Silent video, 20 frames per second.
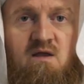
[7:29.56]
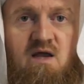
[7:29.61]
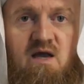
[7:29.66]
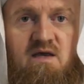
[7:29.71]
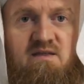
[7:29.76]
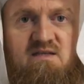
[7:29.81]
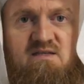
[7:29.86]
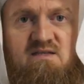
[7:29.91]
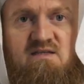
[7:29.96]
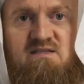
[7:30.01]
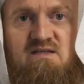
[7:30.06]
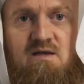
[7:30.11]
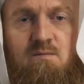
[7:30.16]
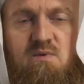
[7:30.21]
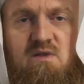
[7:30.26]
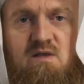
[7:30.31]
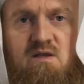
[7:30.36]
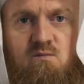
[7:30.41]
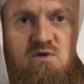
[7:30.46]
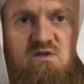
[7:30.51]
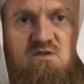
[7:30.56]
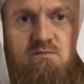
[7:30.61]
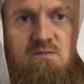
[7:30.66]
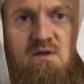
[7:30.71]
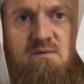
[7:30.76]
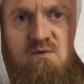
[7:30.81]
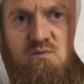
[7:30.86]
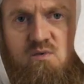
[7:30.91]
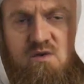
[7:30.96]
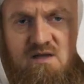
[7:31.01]
And this is something which
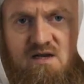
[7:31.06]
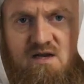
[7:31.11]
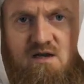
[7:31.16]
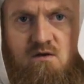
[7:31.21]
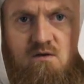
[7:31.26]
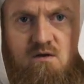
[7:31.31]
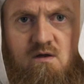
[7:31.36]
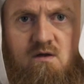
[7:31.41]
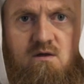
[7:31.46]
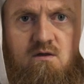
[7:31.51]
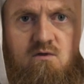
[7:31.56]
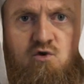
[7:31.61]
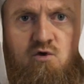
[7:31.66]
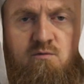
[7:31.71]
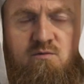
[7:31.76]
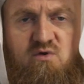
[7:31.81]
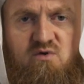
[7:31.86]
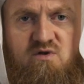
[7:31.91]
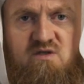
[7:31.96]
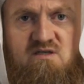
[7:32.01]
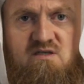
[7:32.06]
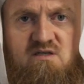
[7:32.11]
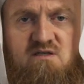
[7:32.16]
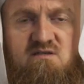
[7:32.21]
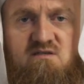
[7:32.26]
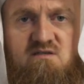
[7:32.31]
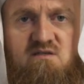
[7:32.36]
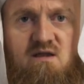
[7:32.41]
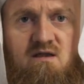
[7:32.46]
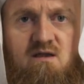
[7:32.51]
maybe within our
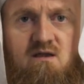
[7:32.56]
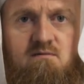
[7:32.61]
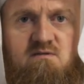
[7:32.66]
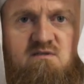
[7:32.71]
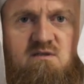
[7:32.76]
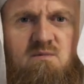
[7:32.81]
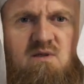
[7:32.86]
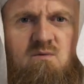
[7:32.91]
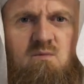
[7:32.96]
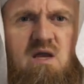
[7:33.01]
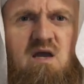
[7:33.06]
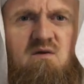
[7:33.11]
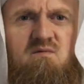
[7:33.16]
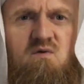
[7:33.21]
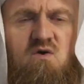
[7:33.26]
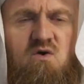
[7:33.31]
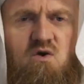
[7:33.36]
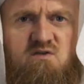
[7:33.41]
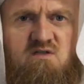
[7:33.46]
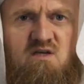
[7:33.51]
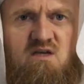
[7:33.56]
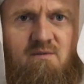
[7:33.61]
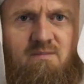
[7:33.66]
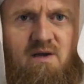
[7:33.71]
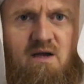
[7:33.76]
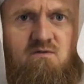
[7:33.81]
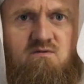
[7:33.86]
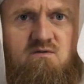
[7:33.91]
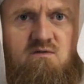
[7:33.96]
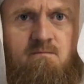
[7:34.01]
communities, something we have forgotten
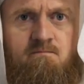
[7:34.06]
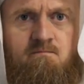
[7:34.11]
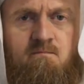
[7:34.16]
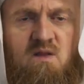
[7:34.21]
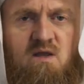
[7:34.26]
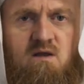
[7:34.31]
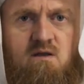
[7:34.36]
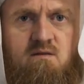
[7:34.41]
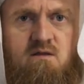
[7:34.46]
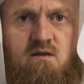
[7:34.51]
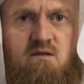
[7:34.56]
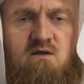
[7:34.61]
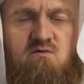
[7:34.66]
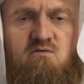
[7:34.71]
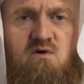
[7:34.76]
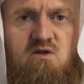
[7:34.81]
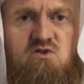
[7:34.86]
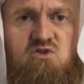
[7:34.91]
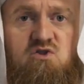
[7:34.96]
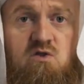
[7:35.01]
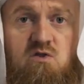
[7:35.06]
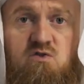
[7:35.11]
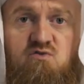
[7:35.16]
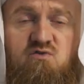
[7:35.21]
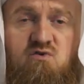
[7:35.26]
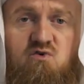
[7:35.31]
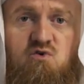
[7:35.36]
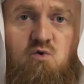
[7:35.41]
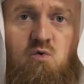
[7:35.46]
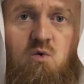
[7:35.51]
about. That there are
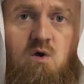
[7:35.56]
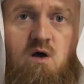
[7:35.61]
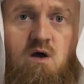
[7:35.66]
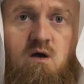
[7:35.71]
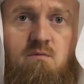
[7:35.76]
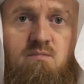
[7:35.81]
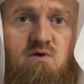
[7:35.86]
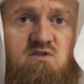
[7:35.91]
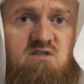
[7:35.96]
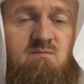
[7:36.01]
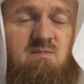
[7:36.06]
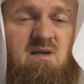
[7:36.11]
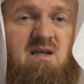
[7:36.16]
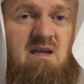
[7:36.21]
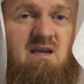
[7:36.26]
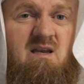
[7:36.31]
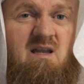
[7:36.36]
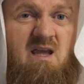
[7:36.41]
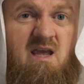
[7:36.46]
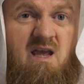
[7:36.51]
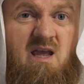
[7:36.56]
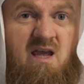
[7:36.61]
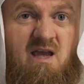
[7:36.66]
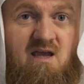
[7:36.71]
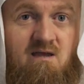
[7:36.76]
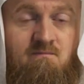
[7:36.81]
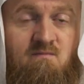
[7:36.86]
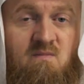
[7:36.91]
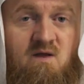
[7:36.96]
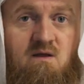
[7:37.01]
children who are possibly in
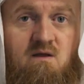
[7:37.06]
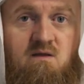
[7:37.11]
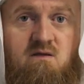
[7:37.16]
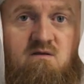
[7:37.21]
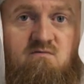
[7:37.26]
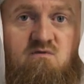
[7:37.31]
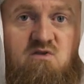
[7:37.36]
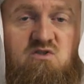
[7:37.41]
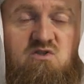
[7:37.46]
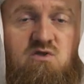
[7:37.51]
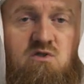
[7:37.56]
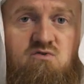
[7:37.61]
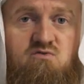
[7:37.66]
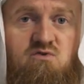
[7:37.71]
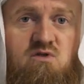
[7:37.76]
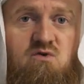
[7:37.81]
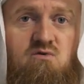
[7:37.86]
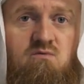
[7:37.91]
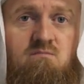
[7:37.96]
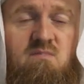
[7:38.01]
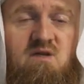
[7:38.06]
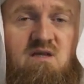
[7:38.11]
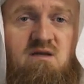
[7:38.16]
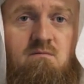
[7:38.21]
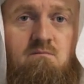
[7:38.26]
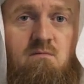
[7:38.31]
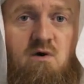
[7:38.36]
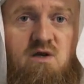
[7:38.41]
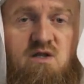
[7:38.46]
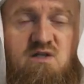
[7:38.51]
care, there are children who
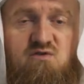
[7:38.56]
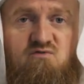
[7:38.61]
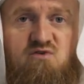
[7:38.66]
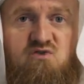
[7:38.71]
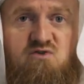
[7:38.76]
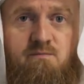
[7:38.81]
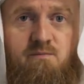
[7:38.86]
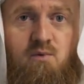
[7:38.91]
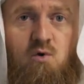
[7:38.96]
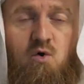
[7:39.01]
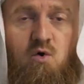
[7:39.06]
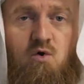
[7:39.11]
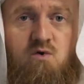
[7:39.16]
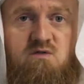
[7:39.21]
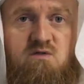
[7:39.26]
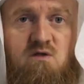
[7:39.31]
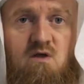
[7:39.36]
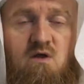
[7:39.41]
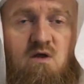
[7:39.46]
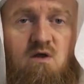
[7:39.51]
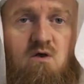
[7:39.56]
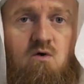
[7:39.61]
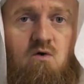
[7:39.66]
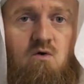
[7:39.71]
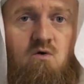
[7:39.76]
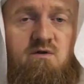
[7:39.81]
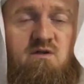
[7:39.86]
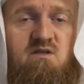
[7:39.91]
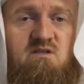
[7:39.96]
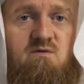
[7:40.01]
need monetary support
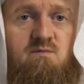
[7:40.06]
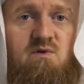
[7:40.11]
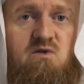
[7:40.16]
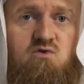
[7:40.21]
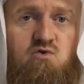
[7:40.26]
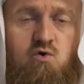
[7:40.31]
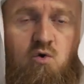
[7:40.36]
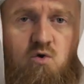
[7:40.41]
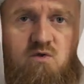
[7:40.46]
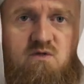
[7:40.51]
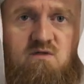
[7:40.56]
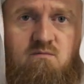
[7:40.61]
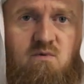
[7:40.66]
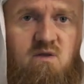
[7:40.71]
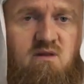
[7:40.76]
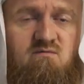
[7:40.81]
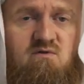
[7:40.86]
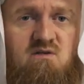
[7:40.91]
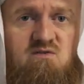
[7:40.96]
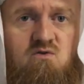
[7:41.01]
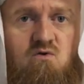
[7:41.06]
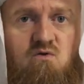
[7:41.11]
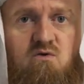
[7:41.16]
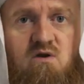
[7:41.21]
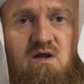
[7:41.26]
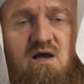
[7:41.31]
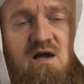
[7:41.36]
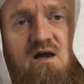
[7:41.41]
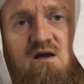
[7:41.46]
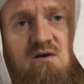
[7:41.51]
or need to be taught, whether it is the
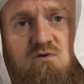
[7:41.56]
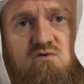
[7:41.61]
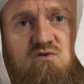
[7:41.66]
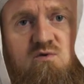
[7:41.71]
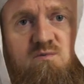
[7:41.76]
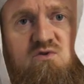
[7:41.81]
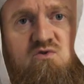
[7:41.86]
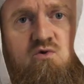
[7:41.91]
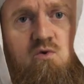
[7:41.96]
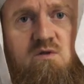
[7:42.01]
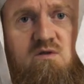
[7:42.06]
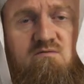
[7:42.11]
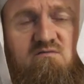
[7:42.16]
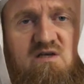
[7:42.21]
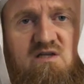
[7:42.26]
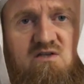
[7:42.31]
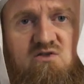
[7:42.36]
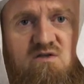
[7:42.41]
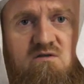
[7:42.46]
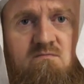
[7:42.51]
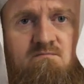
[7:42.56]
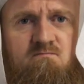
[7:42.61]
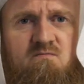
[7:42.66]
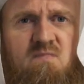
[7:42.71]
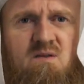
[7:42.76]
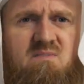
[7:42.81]
Quran or to be taught the religion.